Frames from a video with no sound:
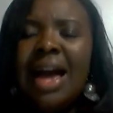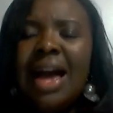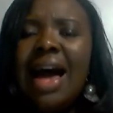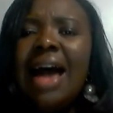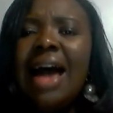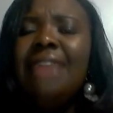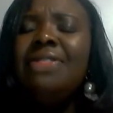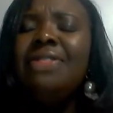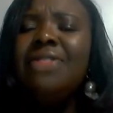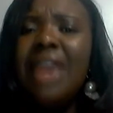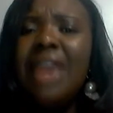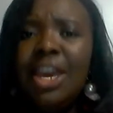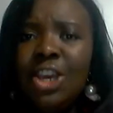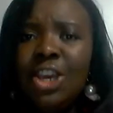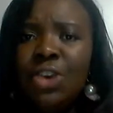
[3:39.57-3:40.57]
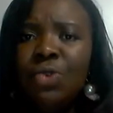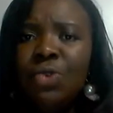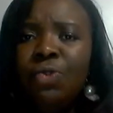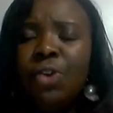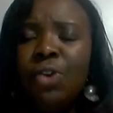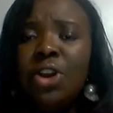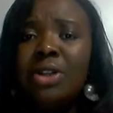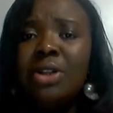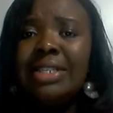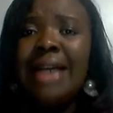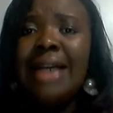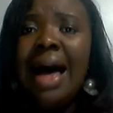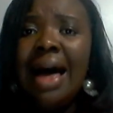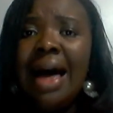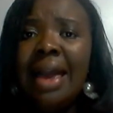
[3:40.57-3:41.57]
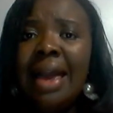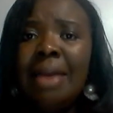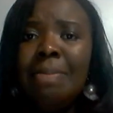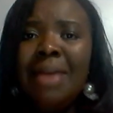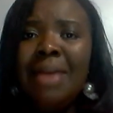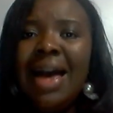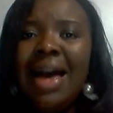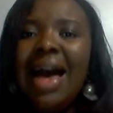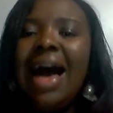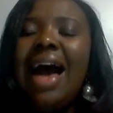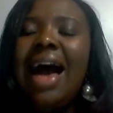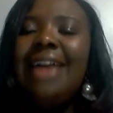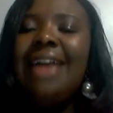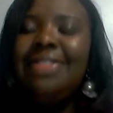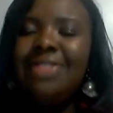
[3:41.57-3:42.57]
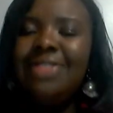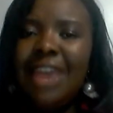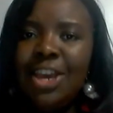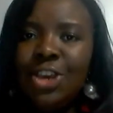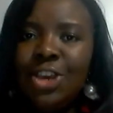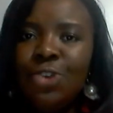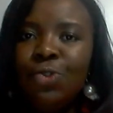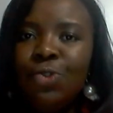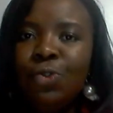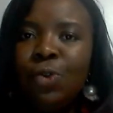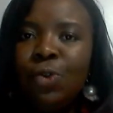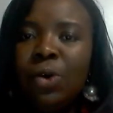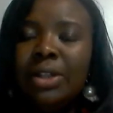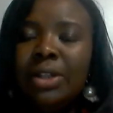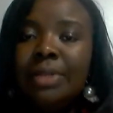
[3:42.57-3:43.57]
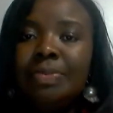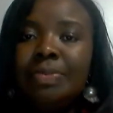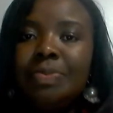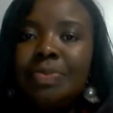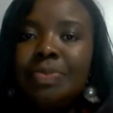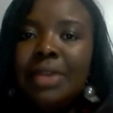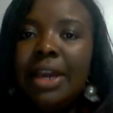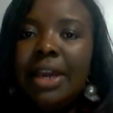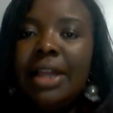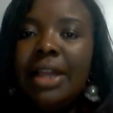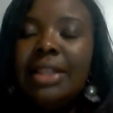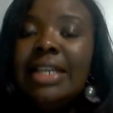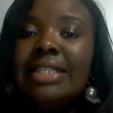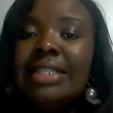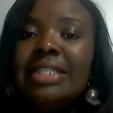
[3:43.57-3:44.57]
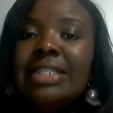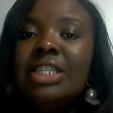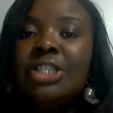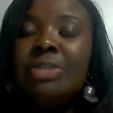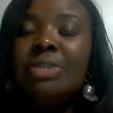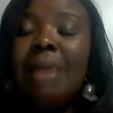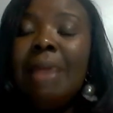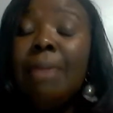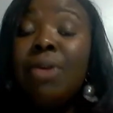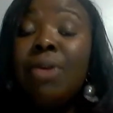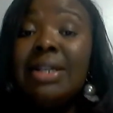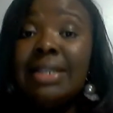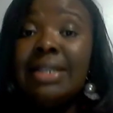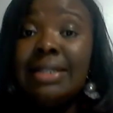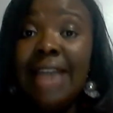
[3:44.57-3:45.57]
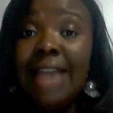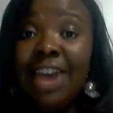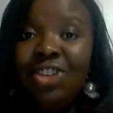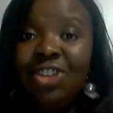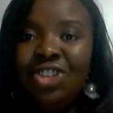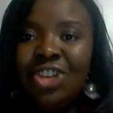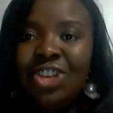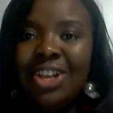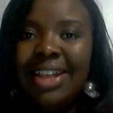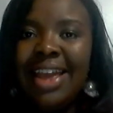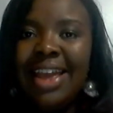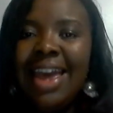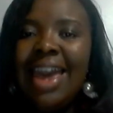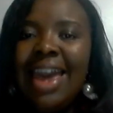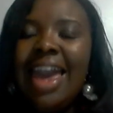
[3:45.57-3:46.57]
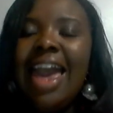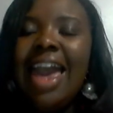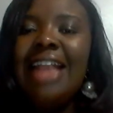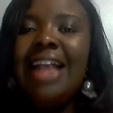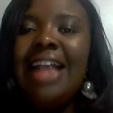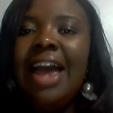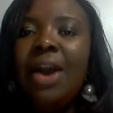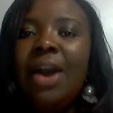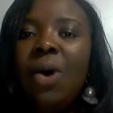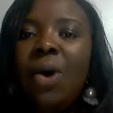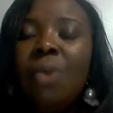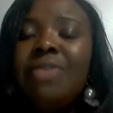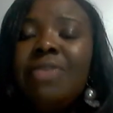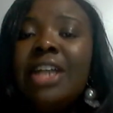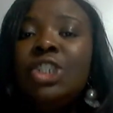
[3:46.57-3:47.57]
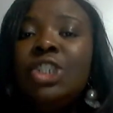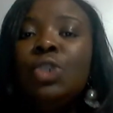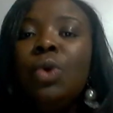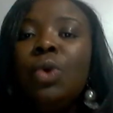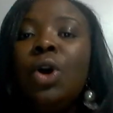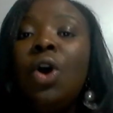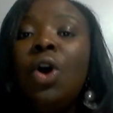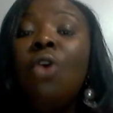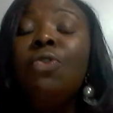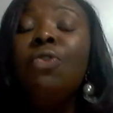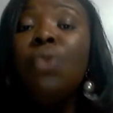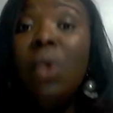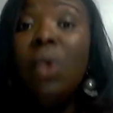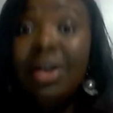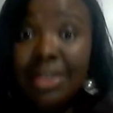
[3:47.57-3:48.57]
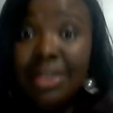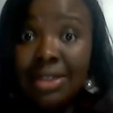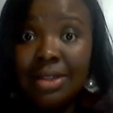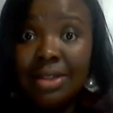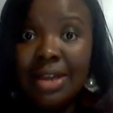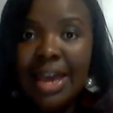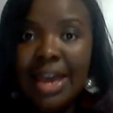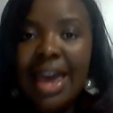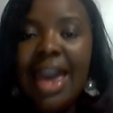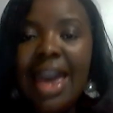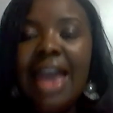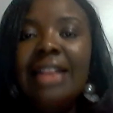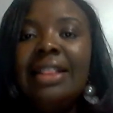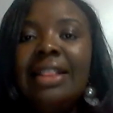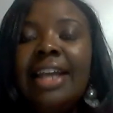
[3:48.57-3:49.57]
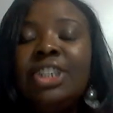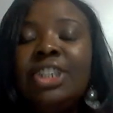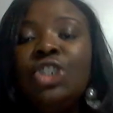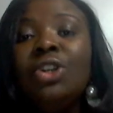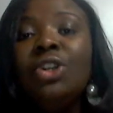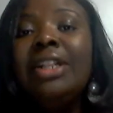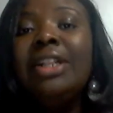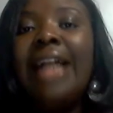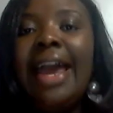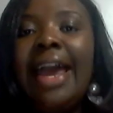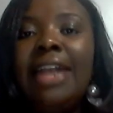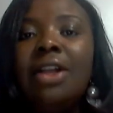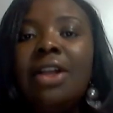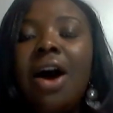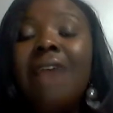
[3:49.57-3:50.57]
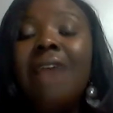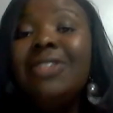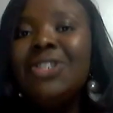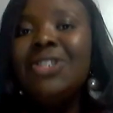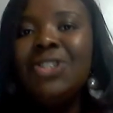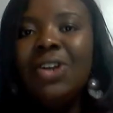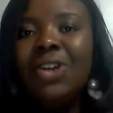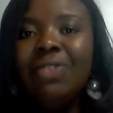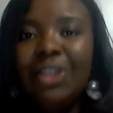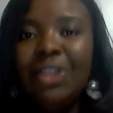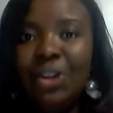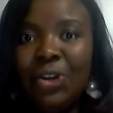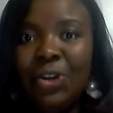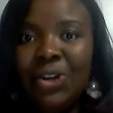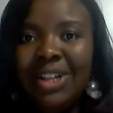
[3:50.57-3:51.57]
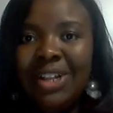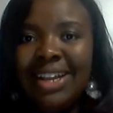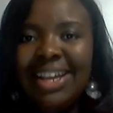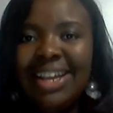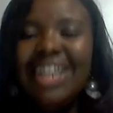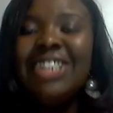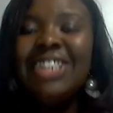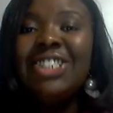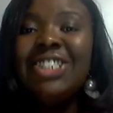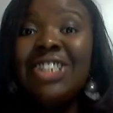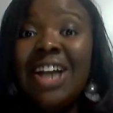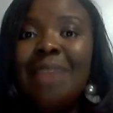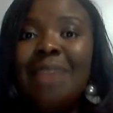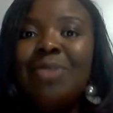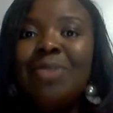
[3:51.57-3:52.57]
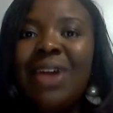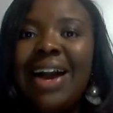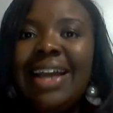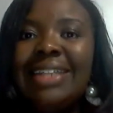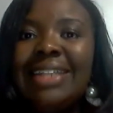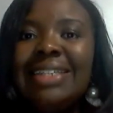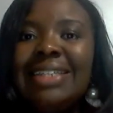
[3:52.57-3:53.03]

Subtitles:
I thank you for your time. I thank you for listening to my presentation, and I hope that you will go forth and let your light of servanthood shine bright.